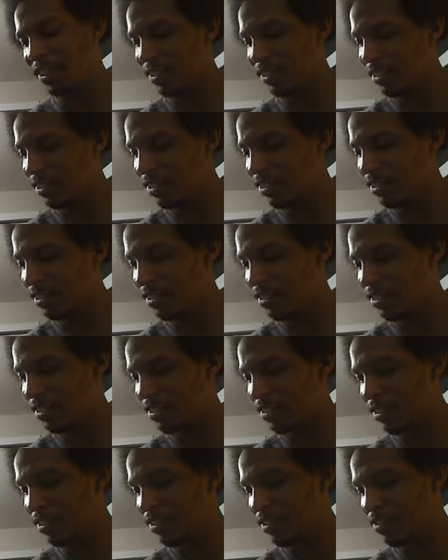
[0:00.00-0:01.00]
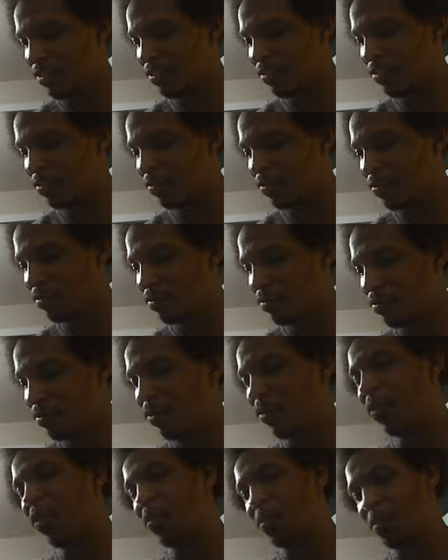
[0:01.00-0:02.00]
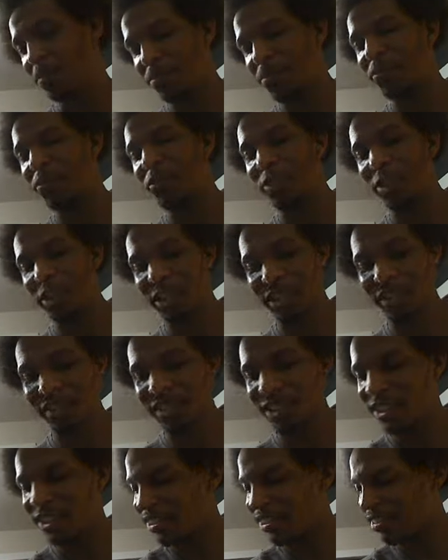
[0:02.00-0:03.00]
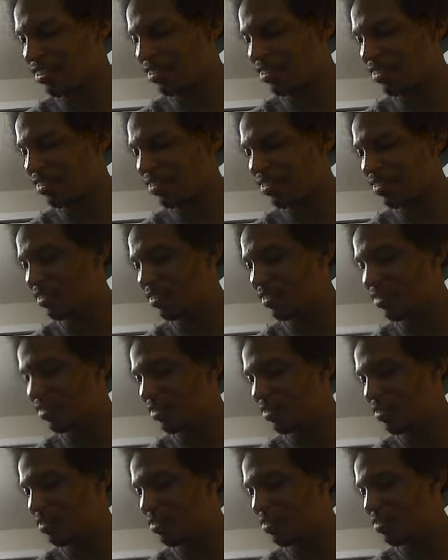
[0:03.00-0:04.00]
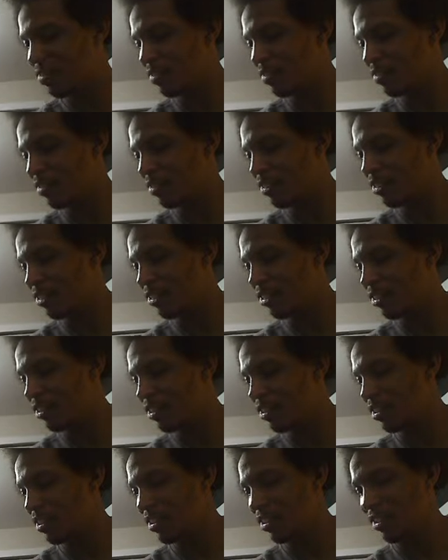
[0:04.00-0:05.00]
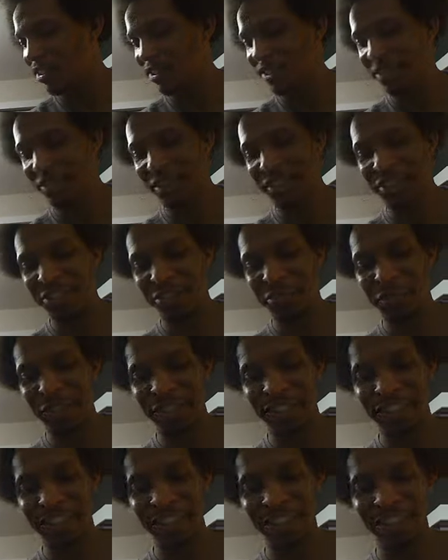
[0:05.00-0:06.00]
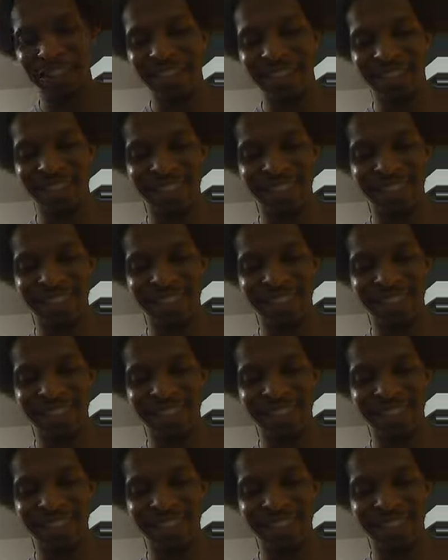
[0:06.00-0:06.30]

played the British British Batmans. Right, right. So, and then we're gonna go through this